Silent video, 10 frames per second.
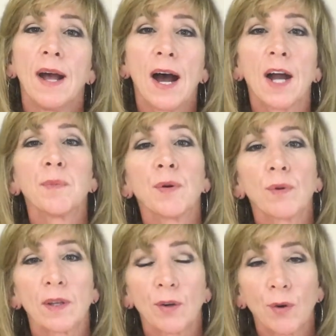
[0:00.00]
how to be
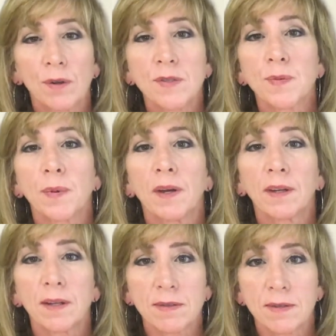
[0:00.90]
really crisp and
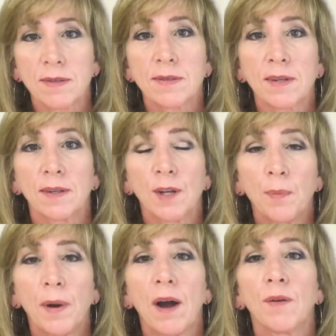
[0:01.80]
consistent
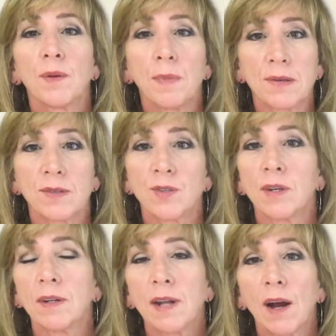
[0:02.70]
about the
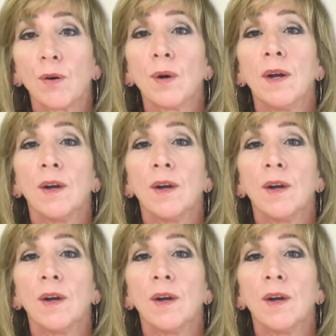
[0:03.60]
messaging and how